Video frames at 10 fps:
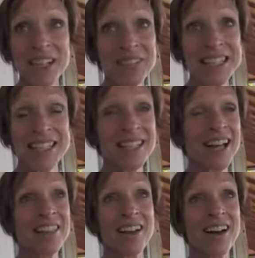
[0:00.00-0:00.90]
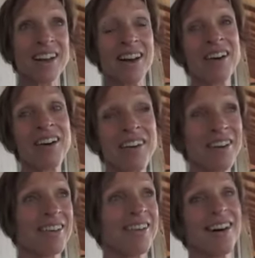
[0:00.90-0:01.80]
time I did it, I thought,
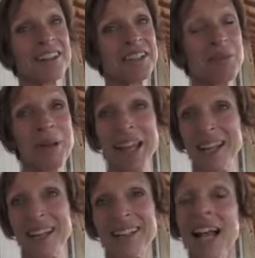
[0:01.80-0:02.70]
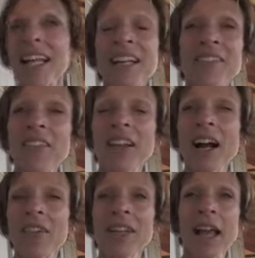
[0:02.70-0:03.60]
oh, I'll never make it. And I didn't even think
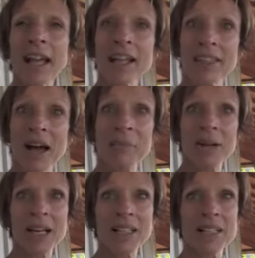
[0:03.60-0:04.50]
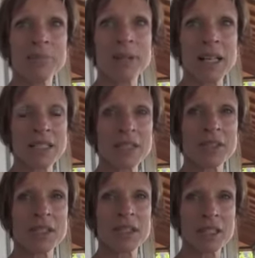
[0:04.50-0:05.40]
I would like it that much because it
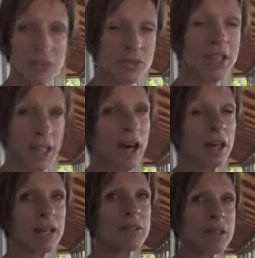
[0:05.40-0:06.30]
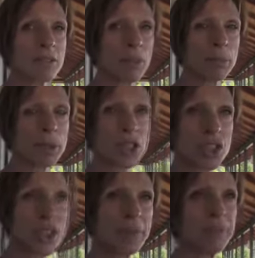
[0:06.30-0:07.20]
was, it was really hard. It was a real
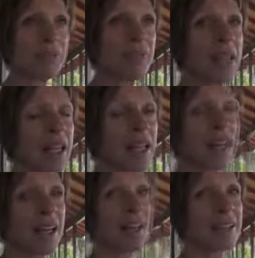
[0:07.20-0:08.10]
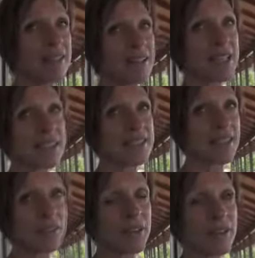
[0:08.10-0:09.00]
push. And I just
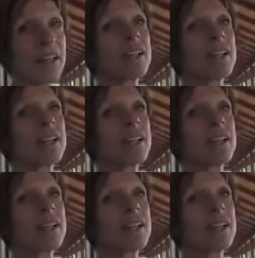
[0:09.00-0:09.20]
stuck with it.